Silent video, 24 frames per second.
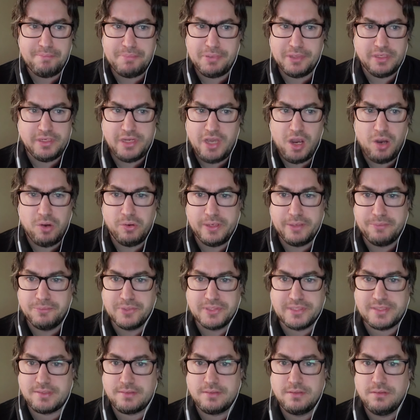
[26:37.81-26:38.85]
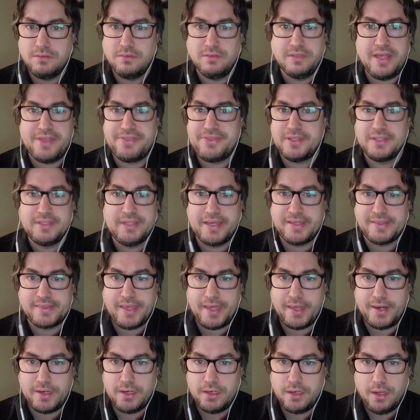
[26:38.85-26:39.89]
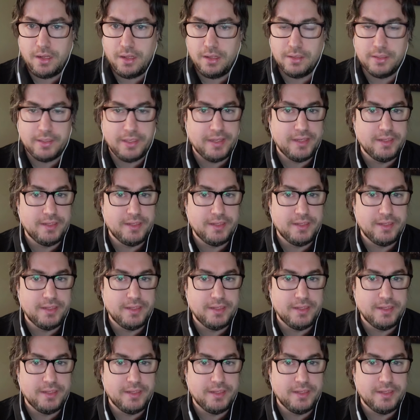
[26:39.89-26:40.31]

But no, it was nothing like that at all.